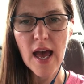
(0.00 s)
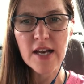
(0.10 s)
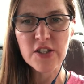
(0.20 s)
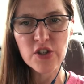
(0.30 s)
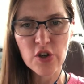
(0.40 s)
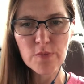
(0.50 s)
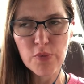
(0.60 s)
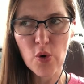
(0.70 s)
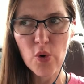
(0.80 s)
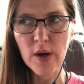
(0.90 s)
at a certain
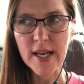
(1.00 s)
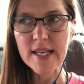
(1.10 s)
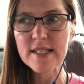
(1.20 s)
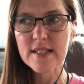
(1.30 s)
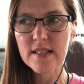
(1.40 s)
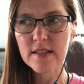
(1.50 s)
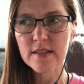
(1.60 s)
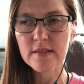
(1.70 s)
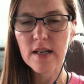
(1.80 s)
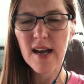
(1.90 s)
point,
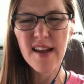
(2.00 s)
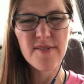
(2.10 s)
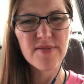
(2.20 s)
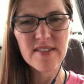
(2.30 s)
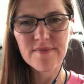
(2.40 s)
I